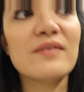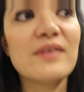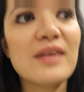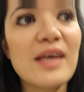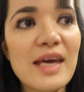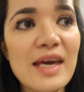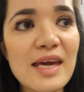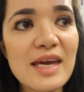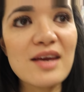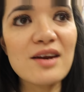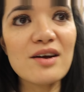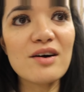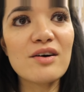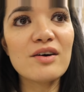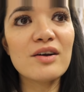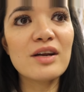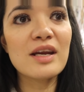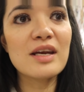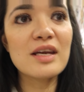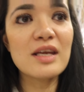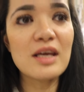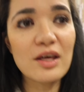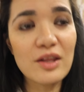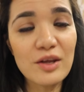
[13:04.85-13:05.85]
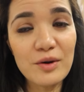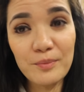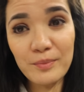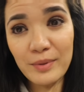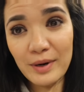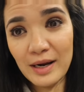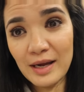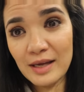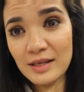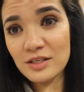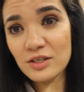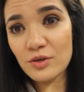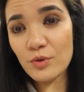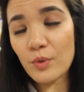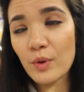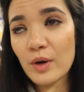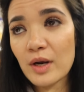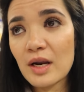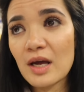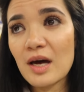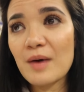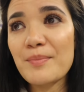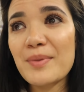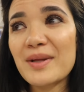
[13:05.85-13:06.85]
hate on any other brands or
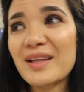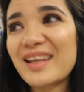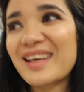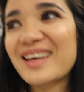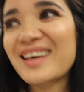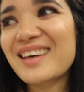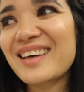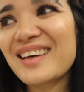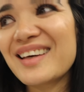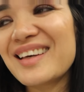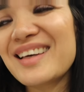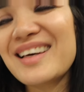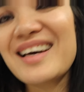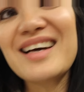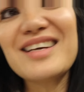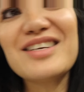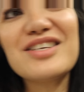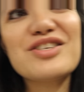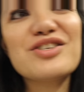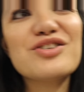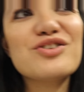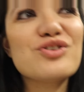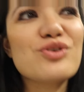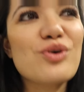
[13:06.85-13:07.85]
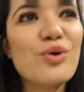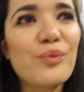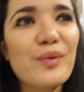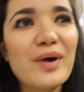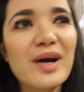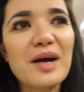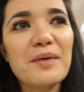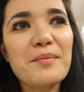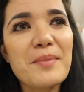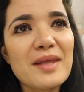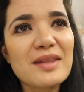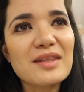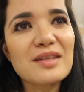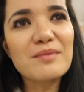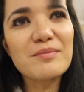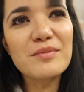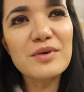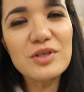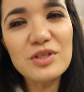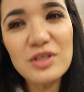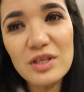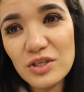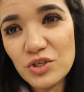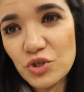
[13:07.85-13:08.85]
whatnot, but like I just don't recommend them.
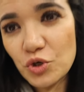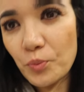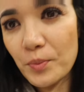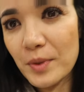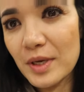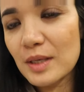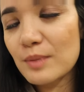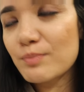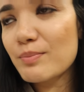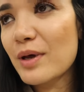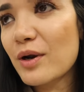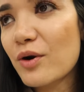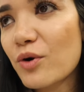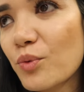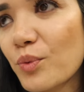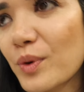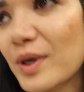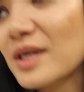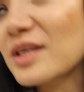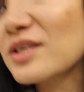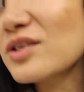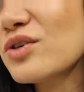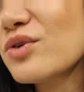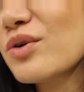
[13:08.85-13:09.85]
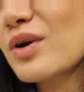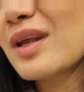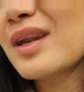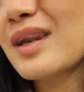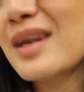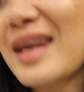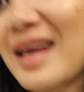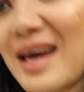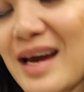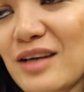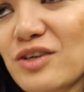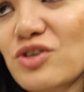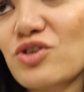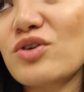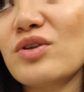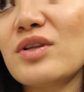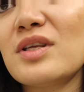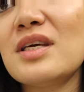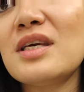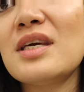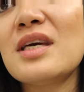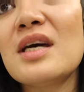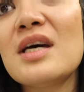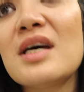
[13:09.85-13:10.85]
There's so many better ways you can
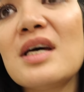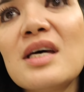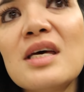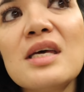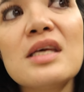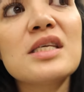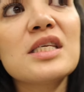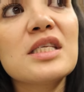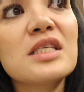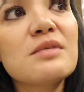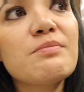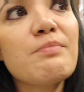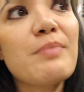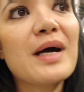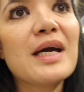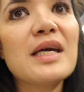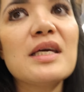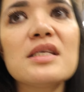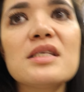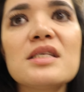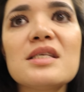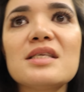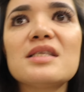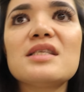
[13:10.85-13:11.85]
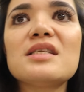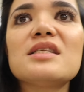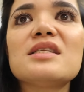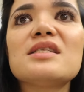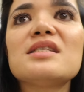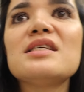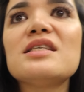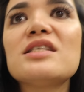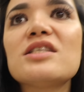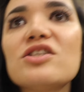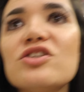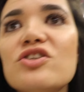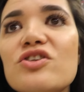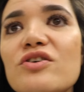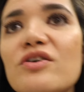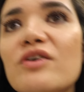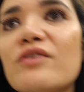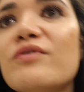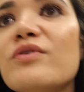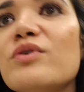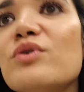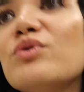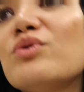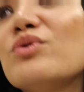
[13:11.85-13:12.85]
naturally spice and season your
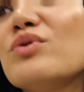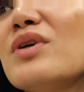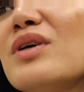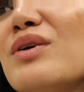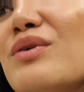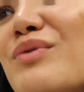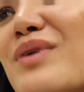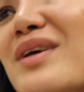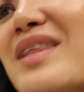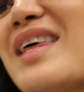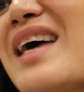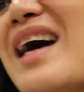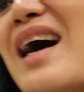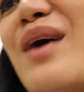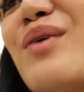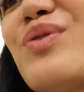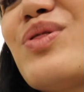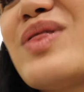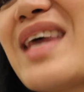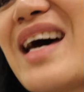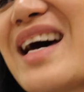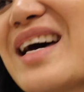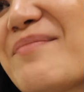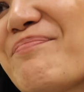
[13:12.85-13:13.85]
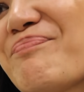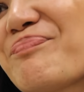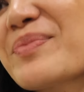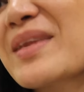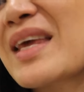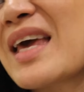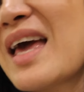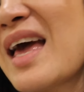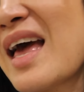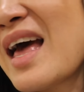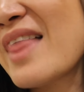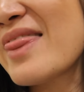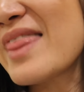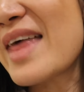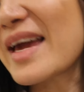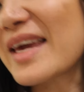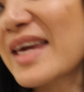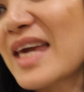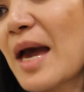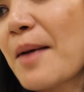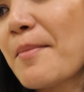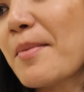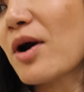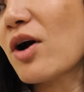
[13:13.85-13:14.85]
food without that, that
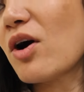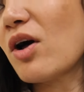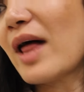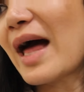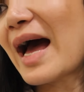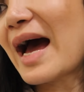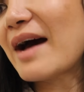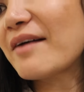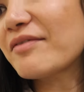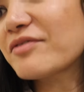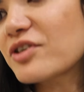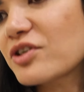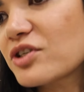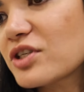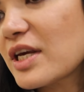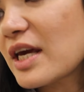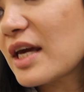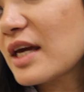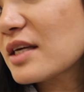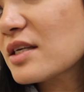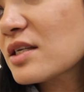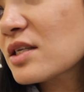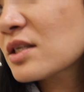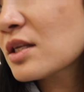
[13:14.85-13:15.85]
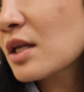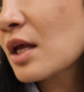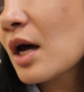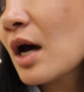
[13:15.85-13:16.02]
chemical aftertaste.